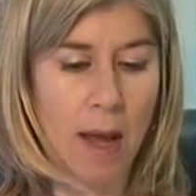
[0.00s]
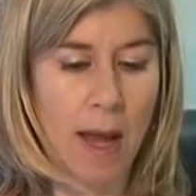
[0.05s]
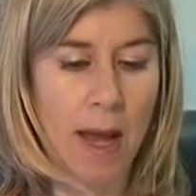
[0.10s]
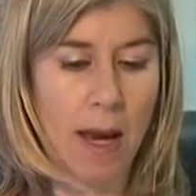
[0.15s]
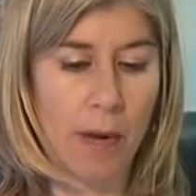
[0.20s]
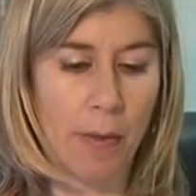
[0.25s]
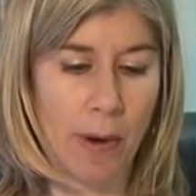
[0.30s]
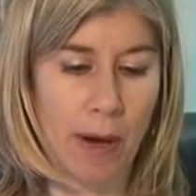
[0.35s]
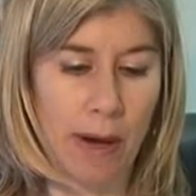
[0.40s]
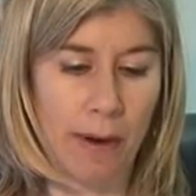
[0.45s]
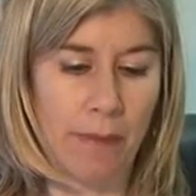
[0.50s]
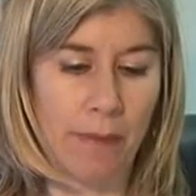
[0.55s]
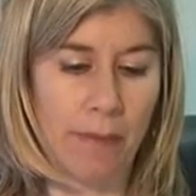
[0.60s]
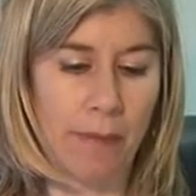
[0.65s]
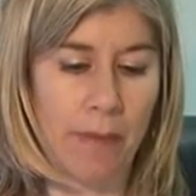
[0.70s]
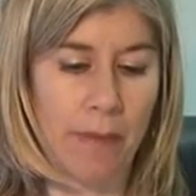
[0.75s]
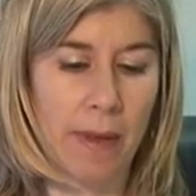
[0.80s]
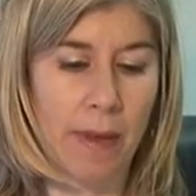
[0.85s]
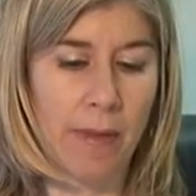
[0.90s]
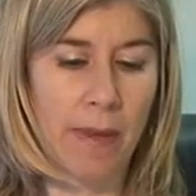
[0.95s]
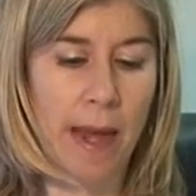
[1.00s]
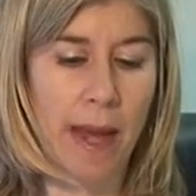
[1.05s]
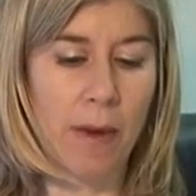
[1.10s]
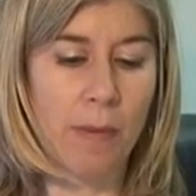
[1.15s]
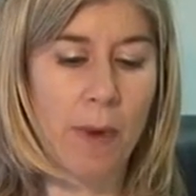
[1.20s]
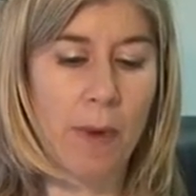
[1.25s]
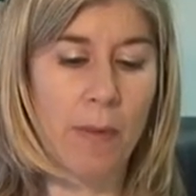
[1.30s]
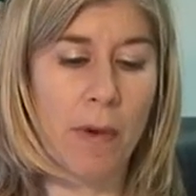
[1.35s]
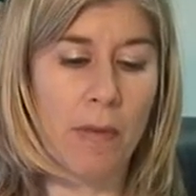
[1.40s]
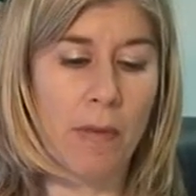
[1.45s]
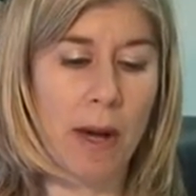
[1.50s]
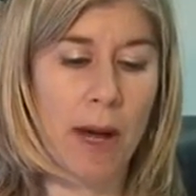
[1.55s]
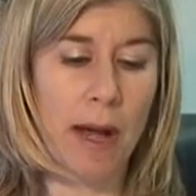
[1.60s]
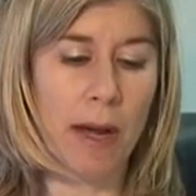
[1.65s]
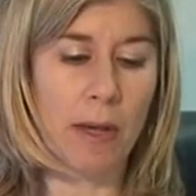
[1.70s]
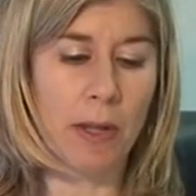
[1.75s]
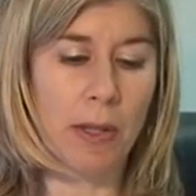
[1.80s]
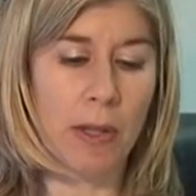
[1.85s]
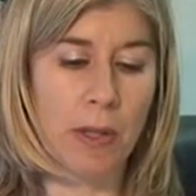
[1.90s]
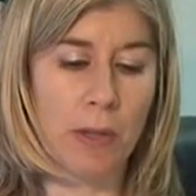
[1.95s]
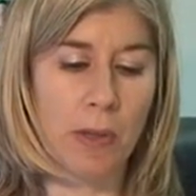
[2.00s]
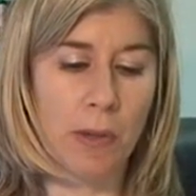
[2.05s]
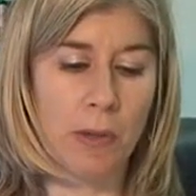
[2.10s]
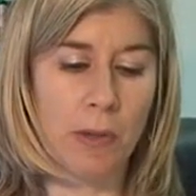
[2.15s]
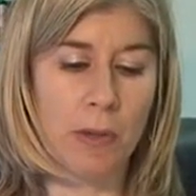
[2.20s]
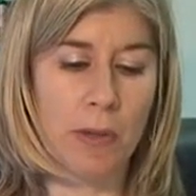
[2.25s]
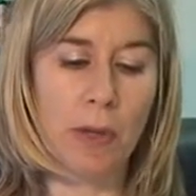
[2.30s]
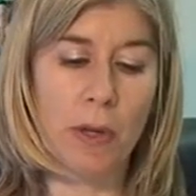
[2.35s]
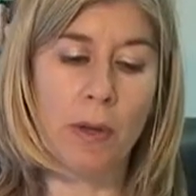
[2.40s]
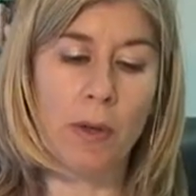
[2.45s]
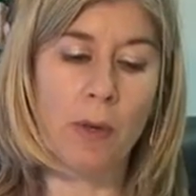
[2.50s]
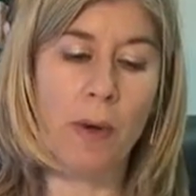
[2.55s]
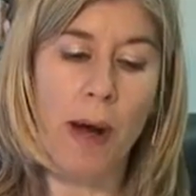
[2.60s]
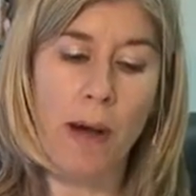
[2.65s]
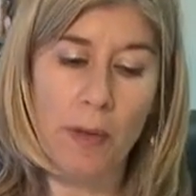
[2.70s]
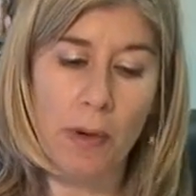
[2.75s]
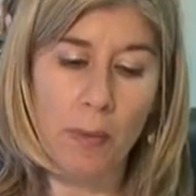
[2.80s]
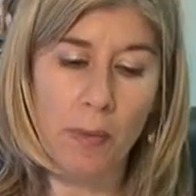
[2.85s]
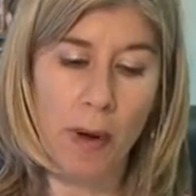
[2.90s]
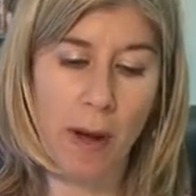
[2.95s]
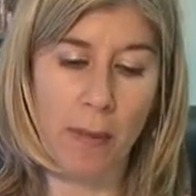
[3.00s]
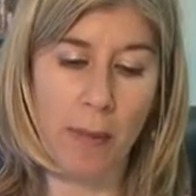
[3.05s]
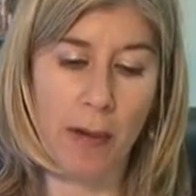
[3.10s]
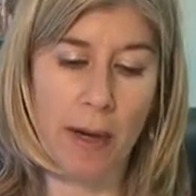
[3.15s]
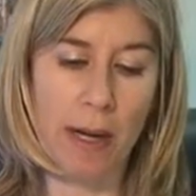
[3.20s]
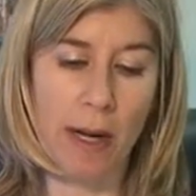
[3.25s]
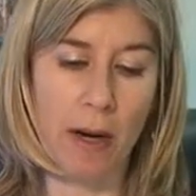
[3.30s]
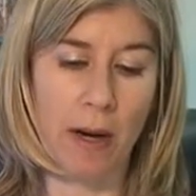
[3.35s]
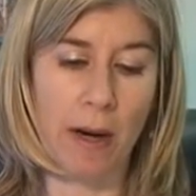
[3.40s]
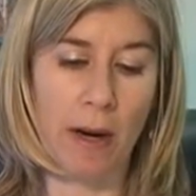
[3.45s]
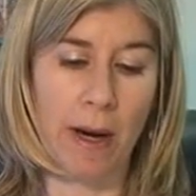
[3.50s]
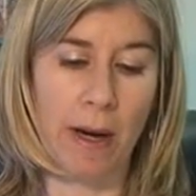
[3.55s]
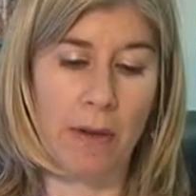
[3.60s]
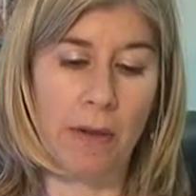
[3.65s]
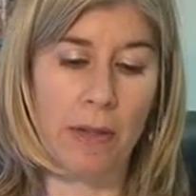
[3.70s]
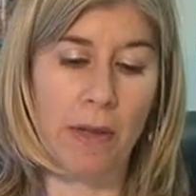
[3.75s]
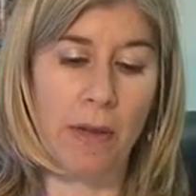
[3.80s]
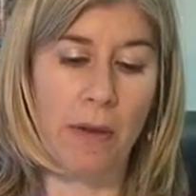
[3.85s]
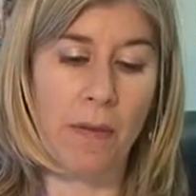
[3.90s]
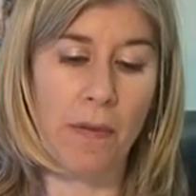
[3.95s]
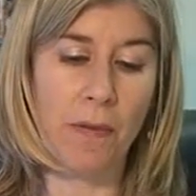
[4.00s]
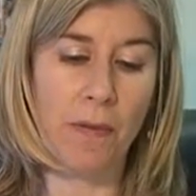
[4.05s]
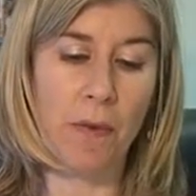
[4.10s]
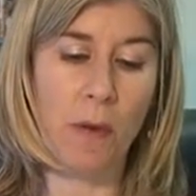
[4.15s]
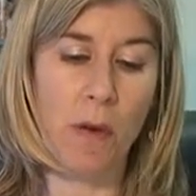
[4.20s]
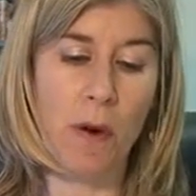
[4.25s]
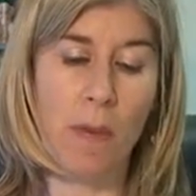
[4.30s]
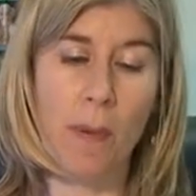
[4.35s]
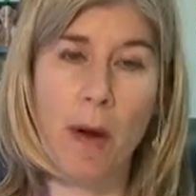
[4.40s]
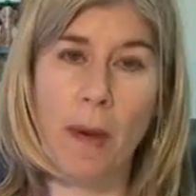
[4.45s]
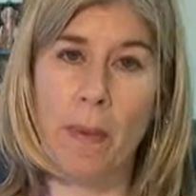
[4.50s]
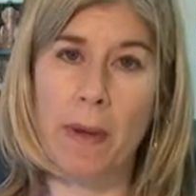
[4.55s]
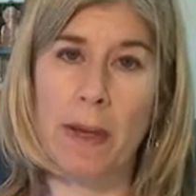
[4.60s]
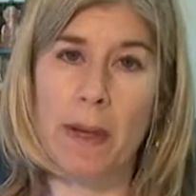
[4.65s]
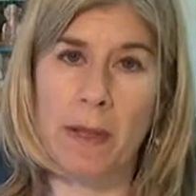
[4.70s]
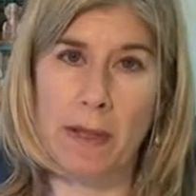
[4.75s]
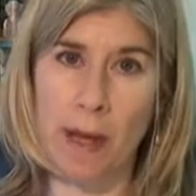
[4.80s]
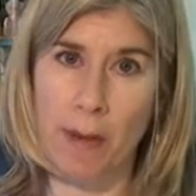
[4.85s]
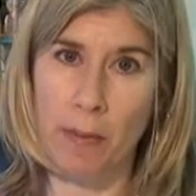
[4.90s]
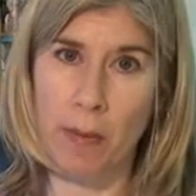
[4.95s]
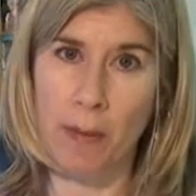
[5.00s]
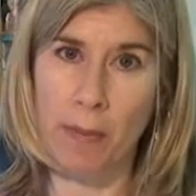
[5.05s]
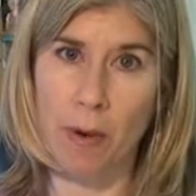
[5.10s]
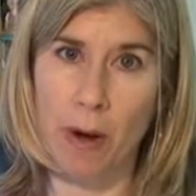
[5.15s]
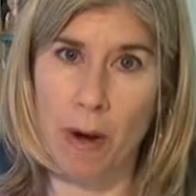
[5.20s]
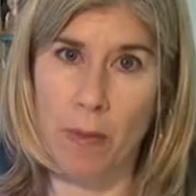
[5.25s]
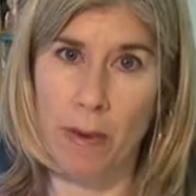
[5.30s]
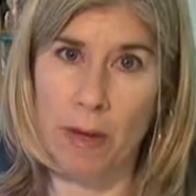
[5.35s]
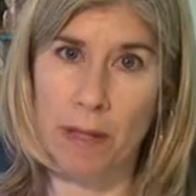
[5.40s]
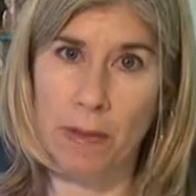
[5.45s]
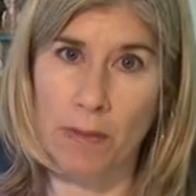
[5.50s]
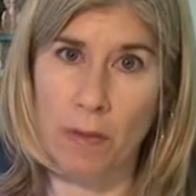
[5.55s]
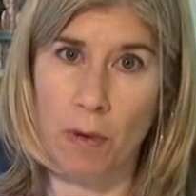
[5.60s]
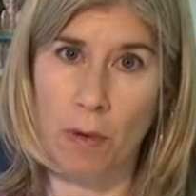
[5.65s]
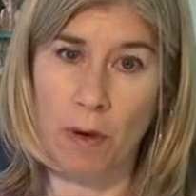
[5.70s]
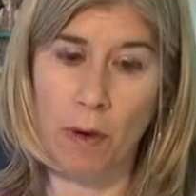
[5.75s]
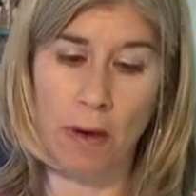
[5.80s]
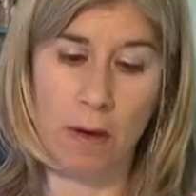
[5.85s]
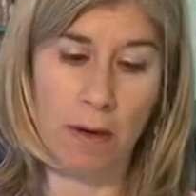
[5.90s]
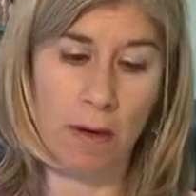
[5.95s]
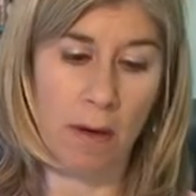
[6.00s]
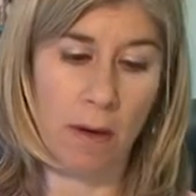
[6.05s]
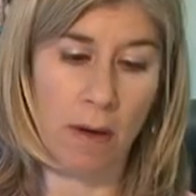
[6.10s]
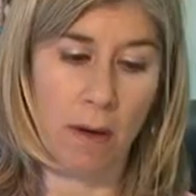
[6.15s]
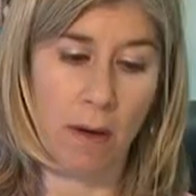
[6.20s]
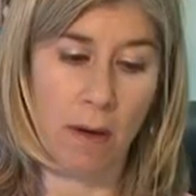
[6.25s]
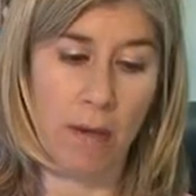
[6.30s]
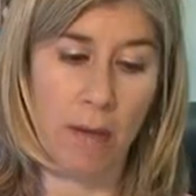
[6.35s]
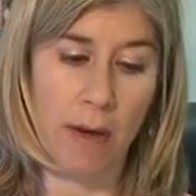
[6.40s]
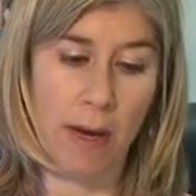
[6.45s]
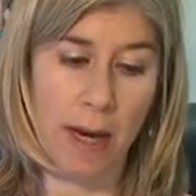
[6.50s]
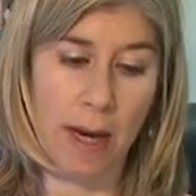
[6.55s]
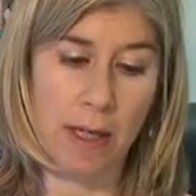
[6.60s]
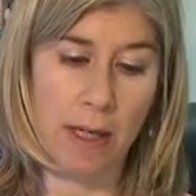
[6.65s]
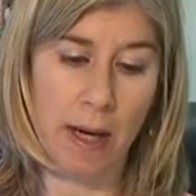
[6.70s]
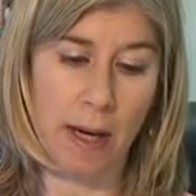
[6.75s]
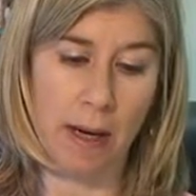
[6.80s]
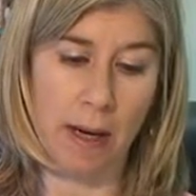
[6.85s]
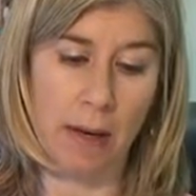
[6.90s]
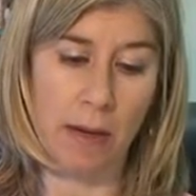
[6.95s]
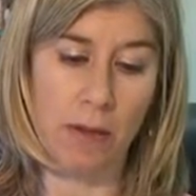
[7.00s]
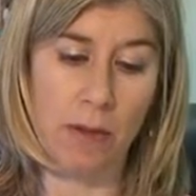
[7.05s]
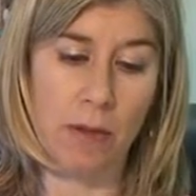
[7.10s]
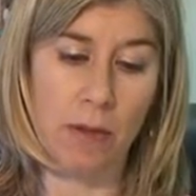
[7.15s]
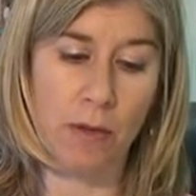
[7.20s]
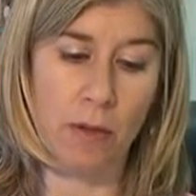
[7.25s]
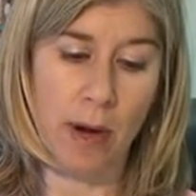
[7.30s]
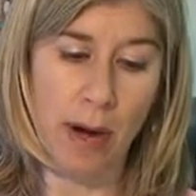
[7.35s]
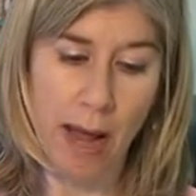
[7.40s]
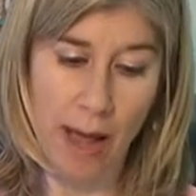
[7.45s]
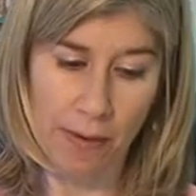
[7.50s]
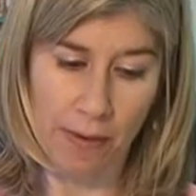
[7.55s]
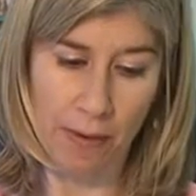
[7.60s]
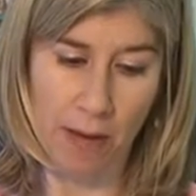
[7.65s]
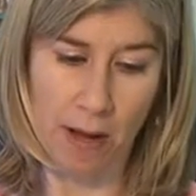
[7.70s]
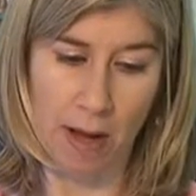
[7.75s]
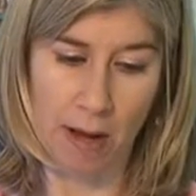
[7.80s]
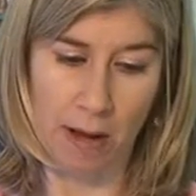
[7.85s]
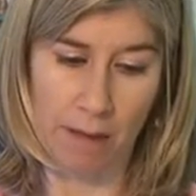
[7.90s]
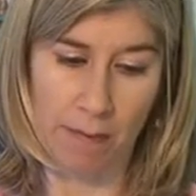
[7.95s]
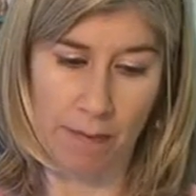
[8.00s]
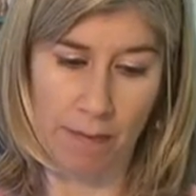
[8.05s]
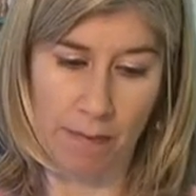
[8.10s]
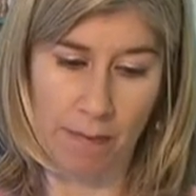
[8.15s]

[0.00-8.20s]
anyway, then we moved on to two other public hearings for public assembly permits for the Nantucket Triathlon.